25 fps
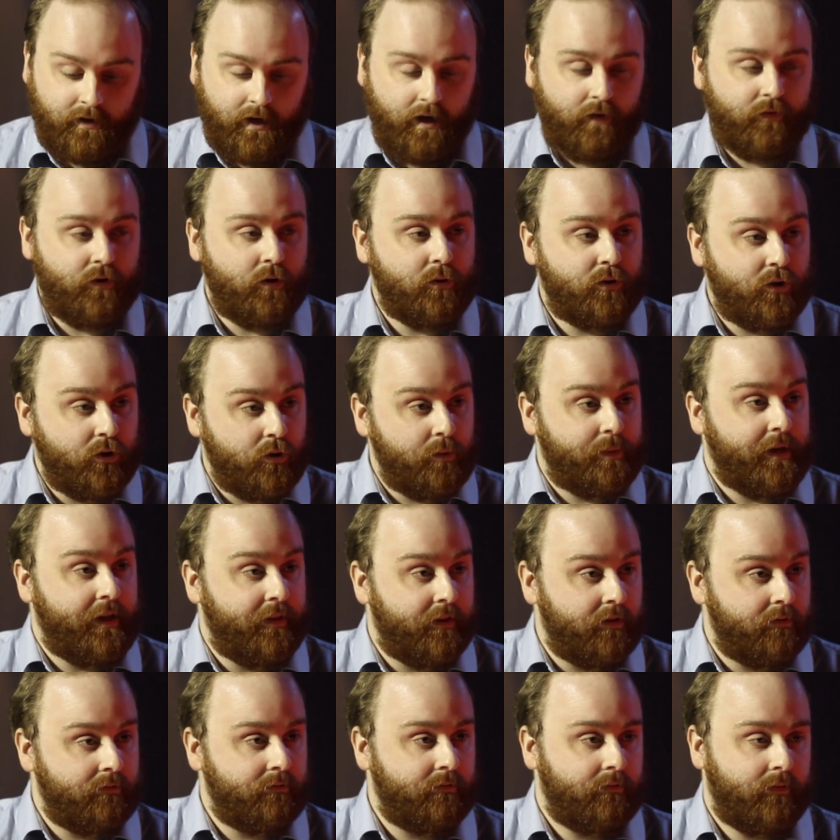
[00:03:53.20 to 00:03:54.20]
if you do beat
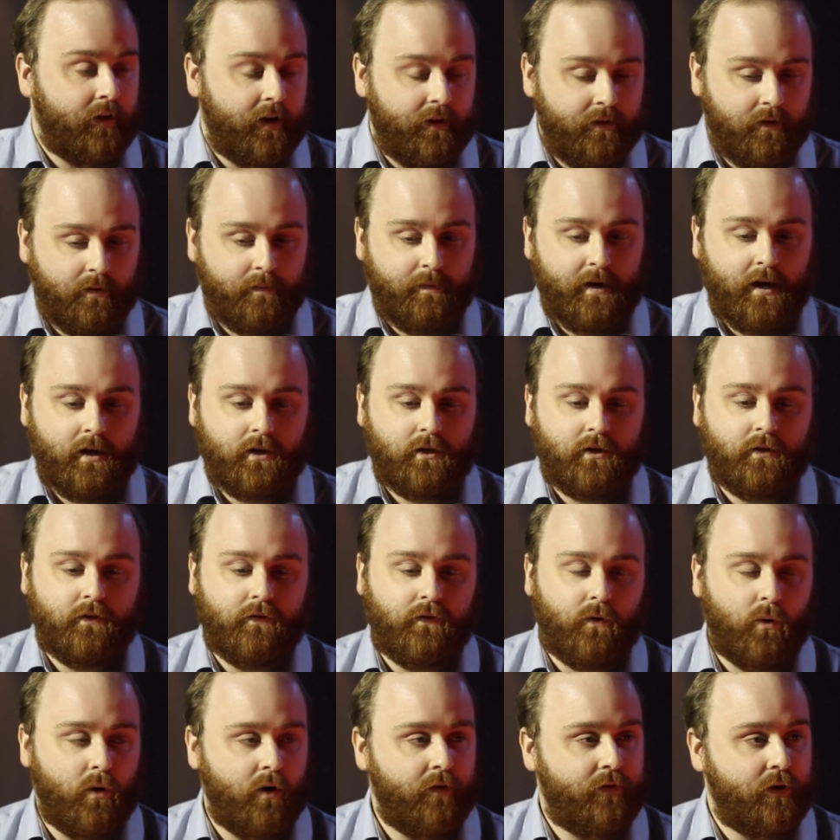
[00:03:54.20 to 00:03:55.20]
them in the match, the
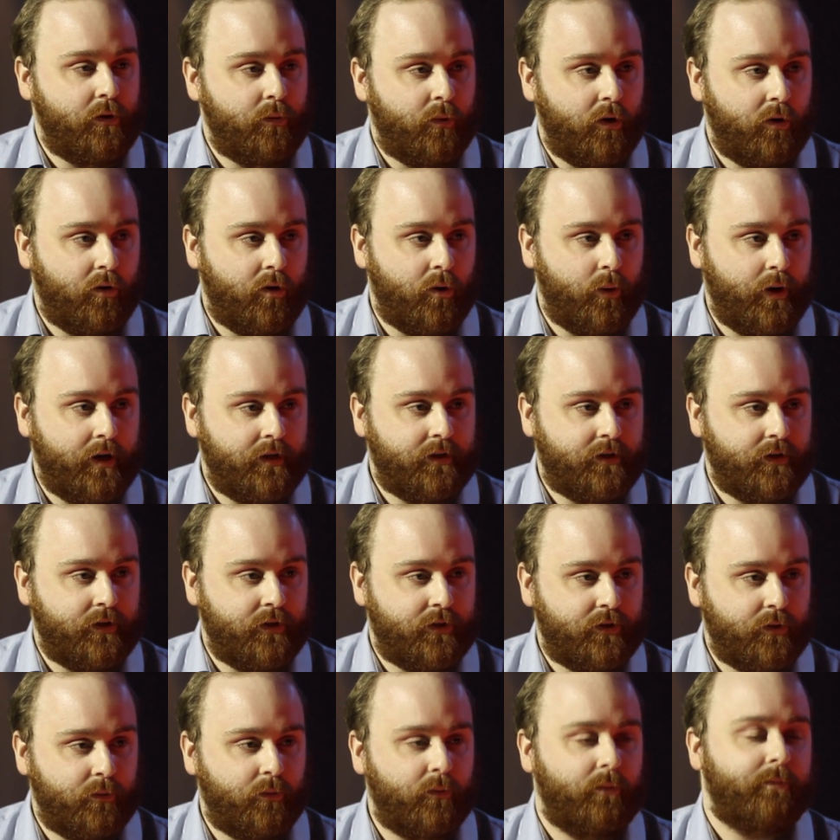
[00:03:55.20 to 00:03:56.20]
four of you will go into the...